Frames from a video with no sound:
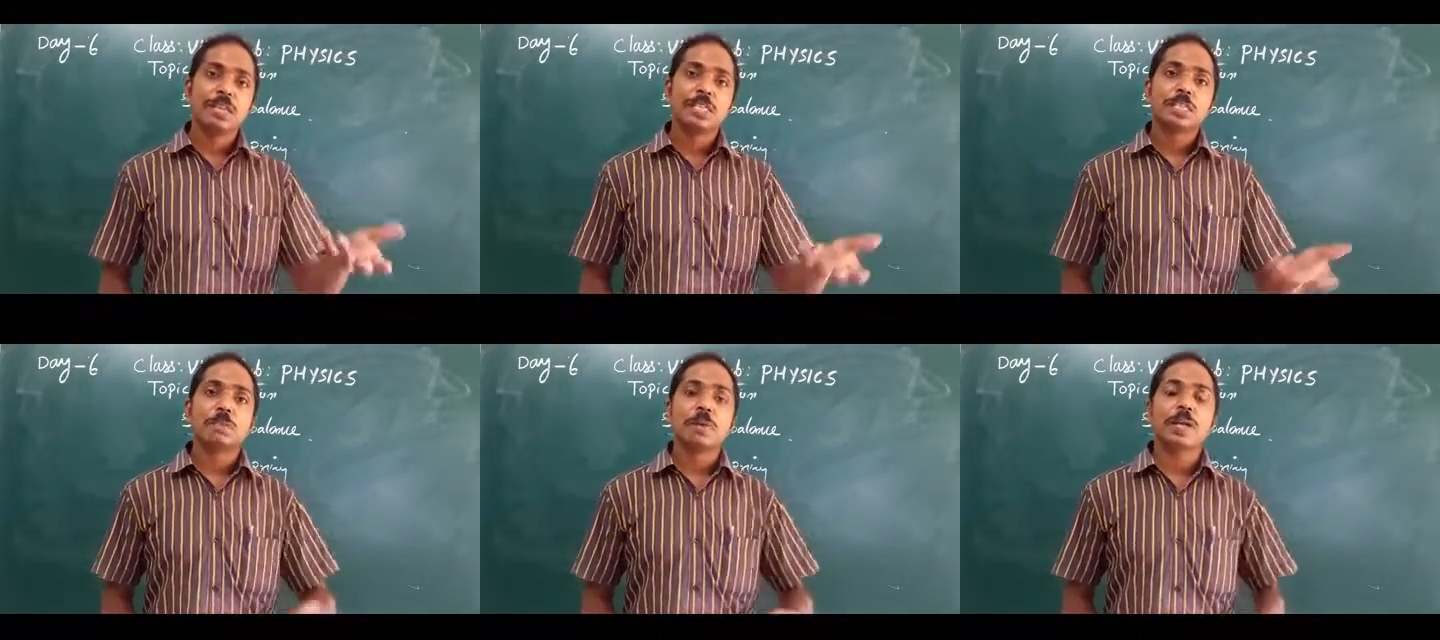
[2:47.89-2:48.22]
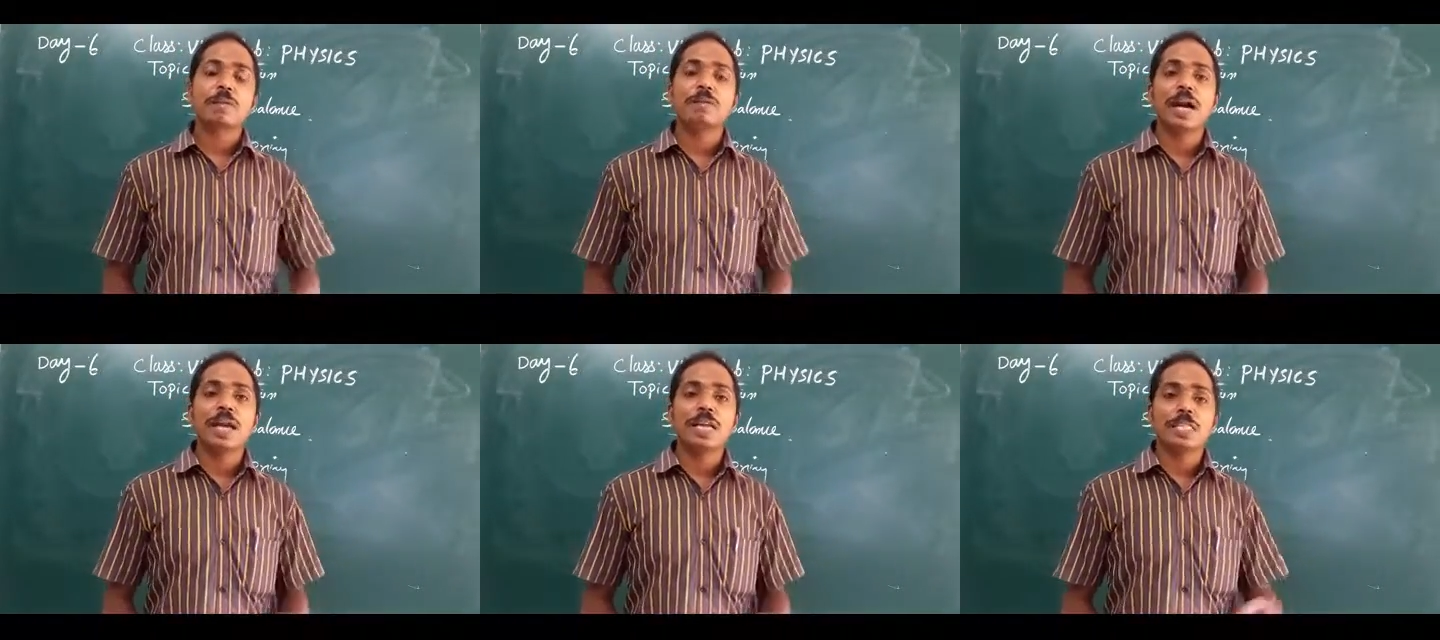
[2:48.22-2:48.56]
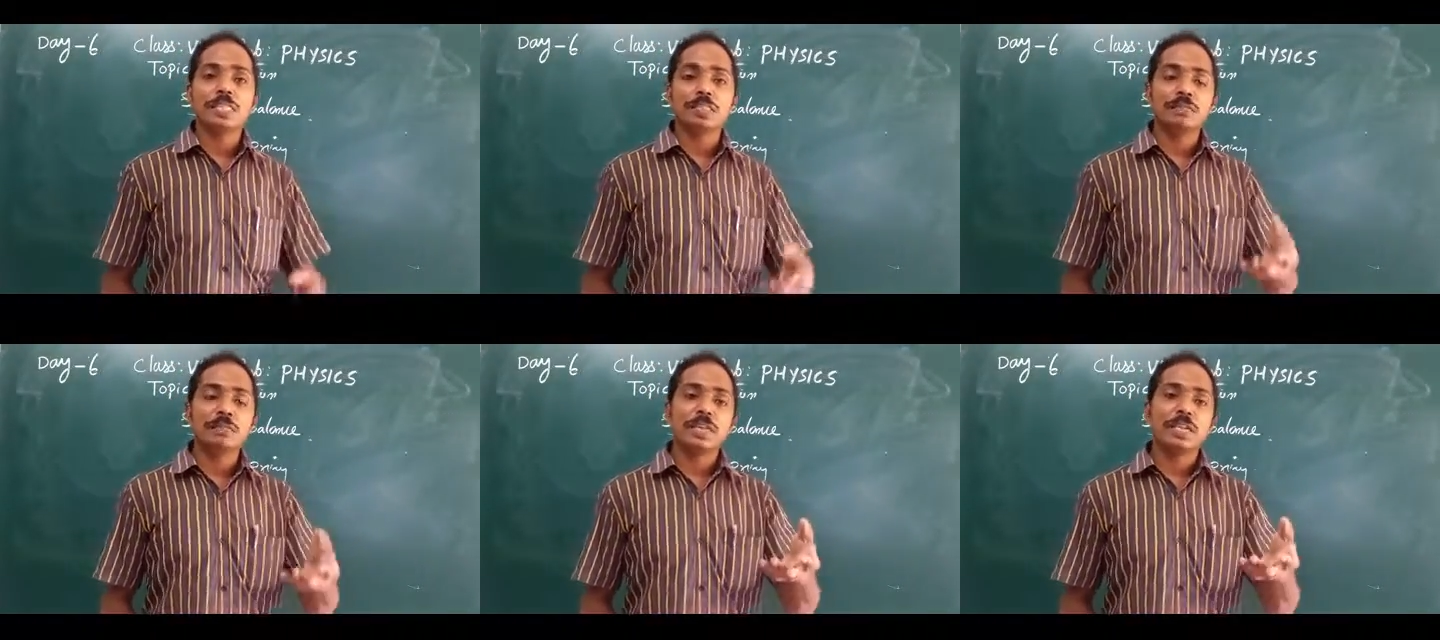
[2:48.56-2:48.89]
Spring
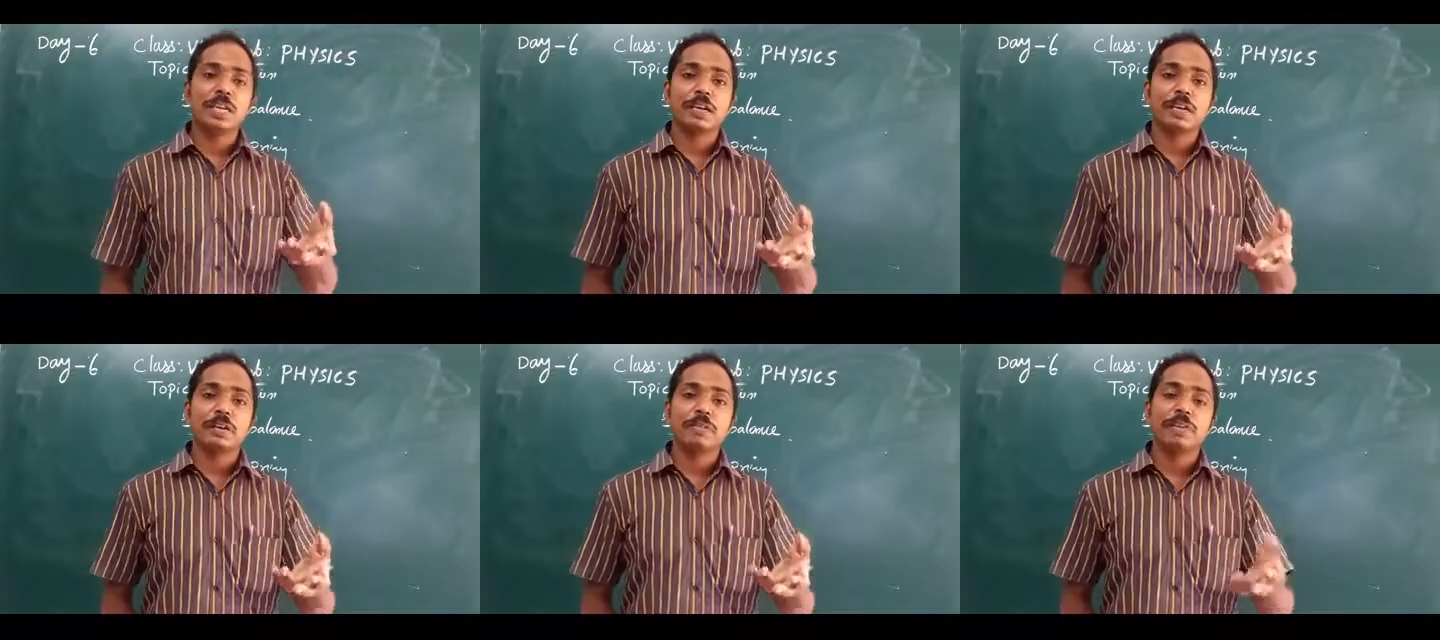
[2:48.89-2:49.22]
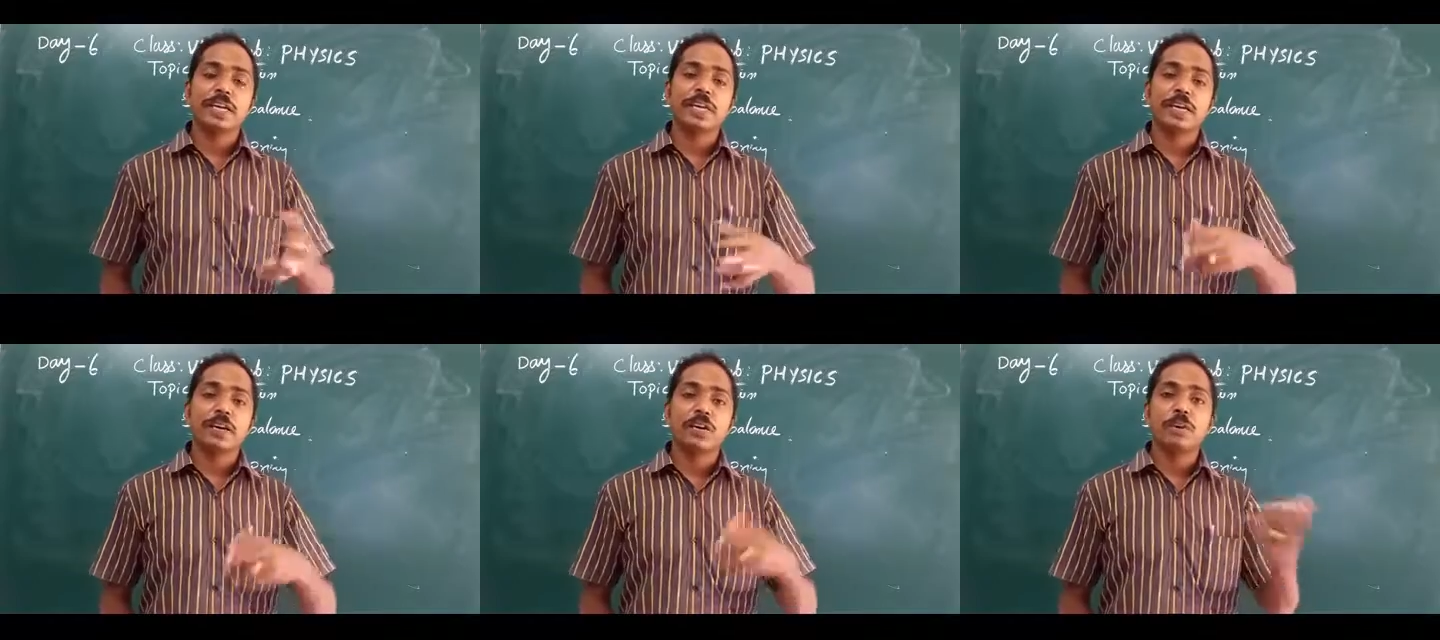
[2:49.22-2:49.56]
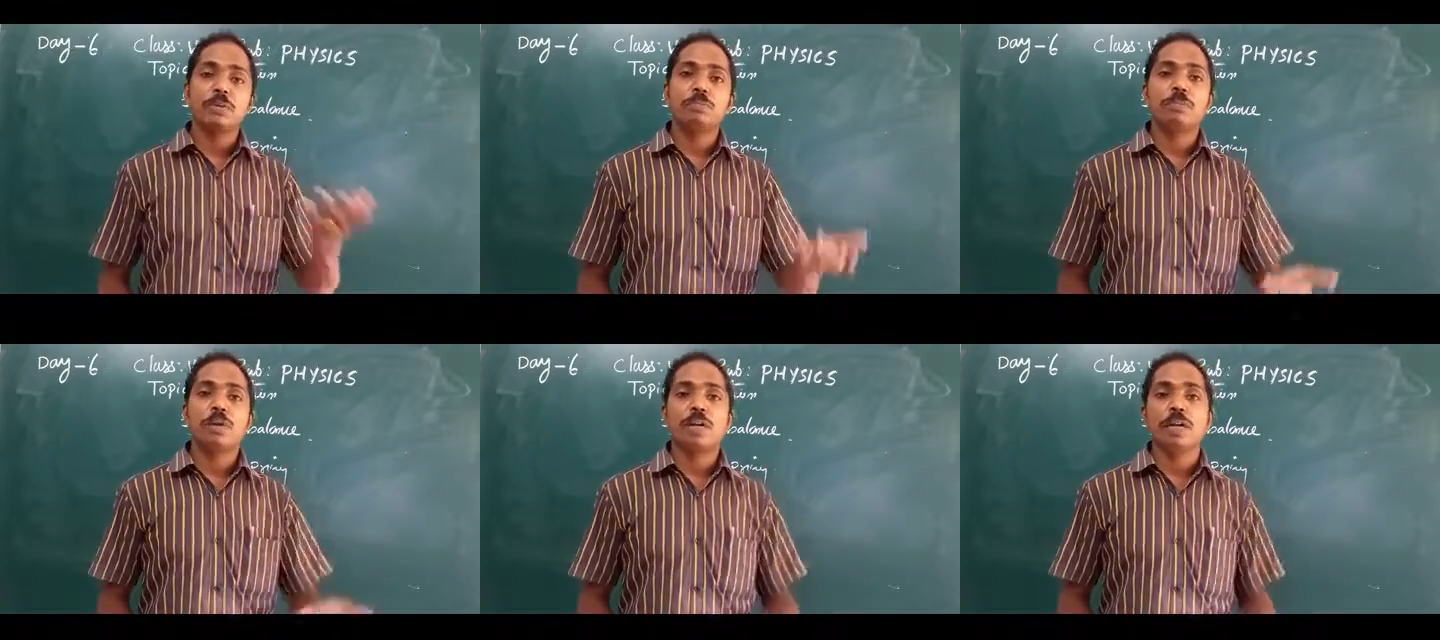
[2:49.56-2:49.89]
balance we
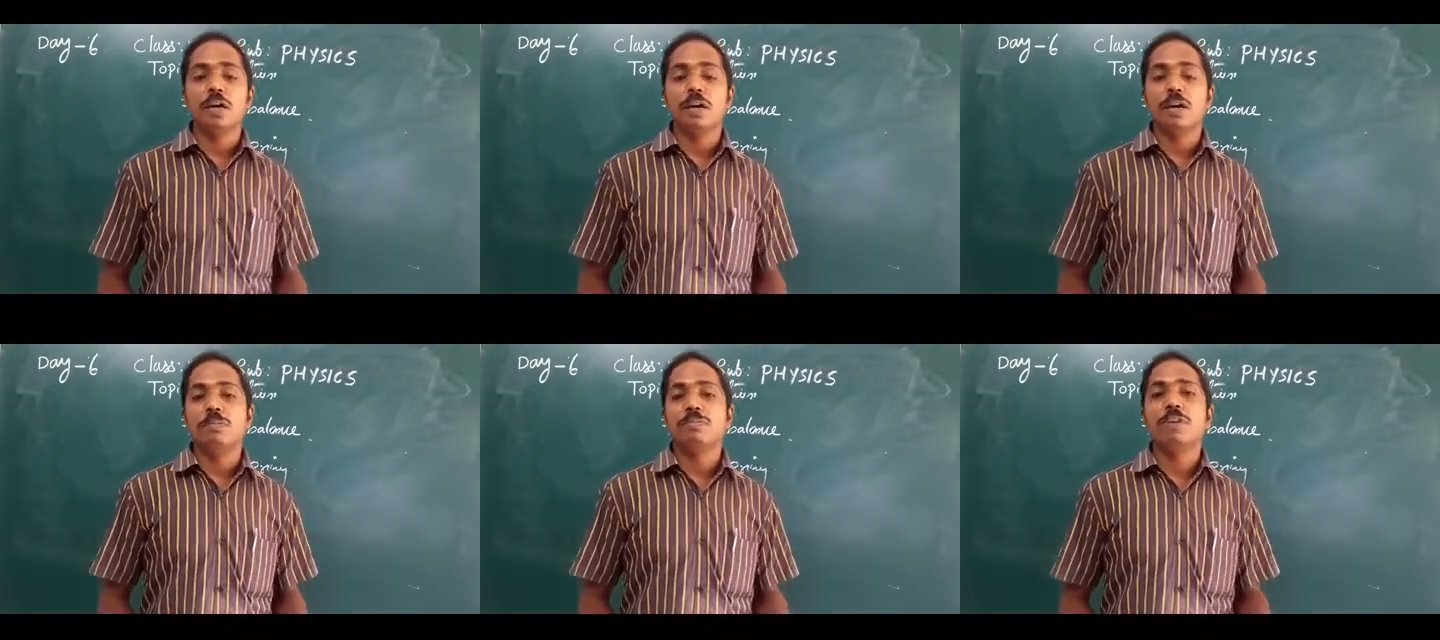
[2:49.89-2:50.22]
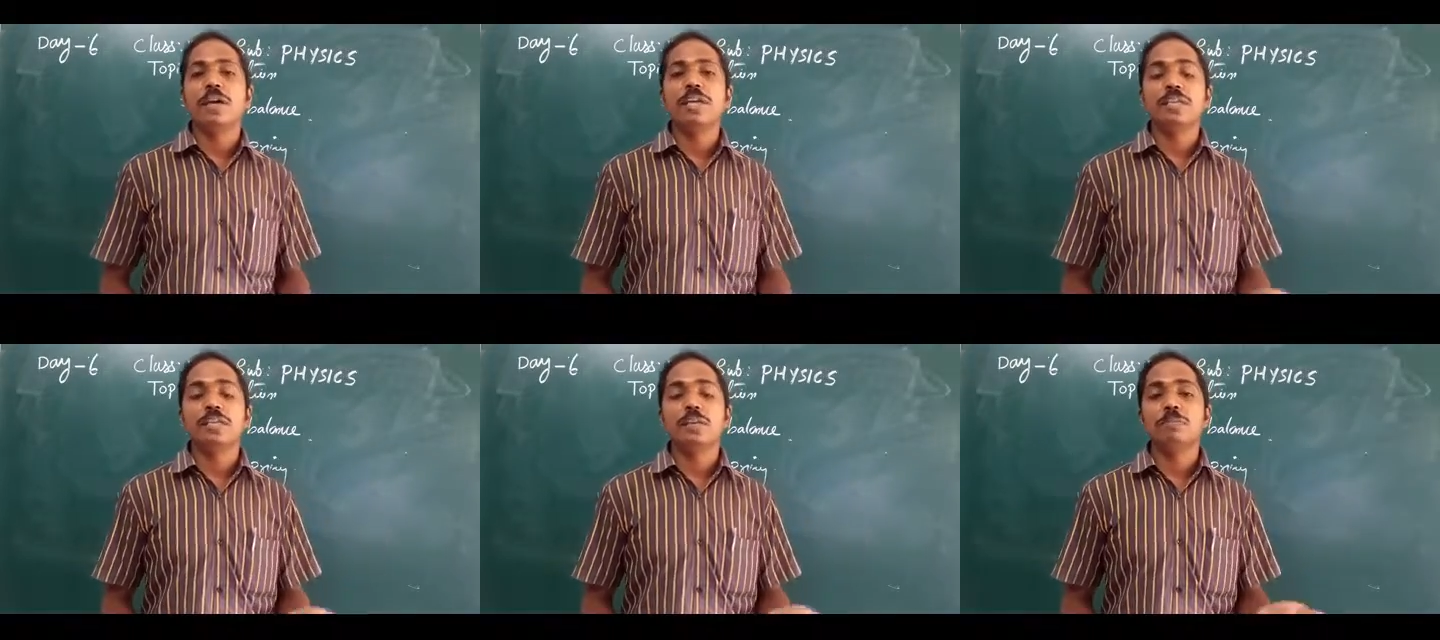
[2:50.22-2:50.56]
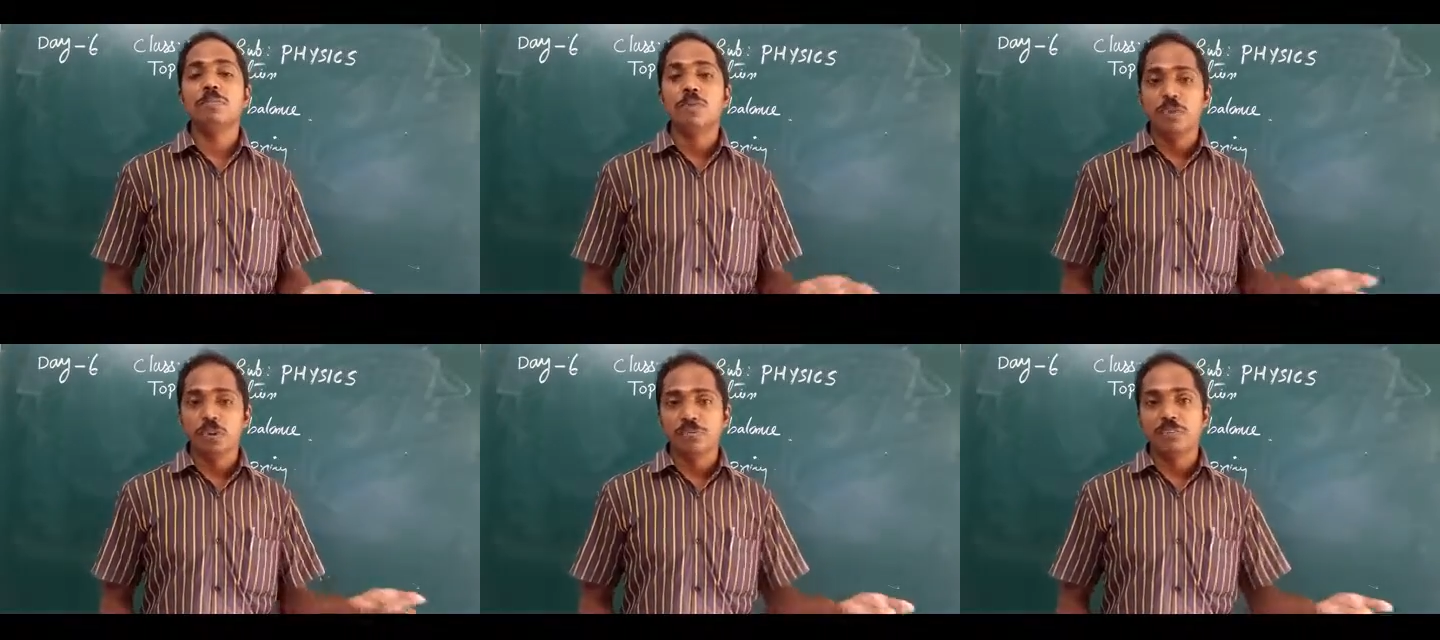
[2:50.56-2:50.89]
cannot weigh
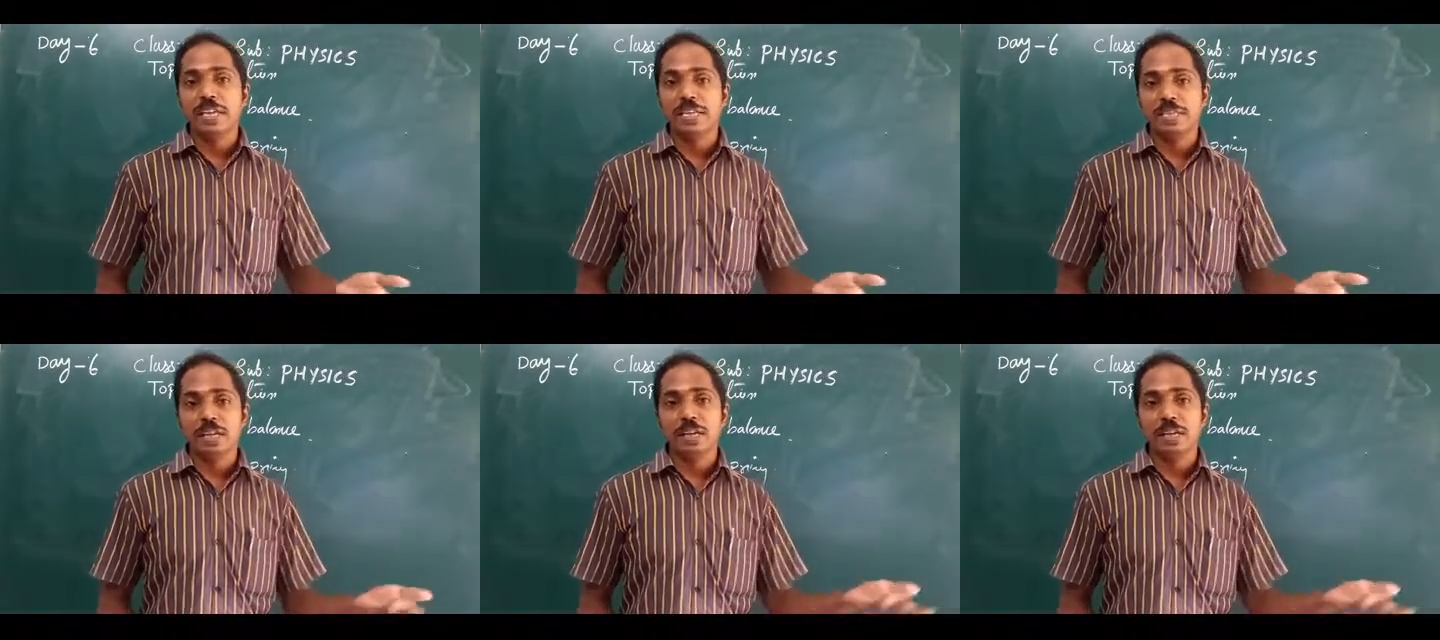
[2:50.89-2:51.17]
more weight,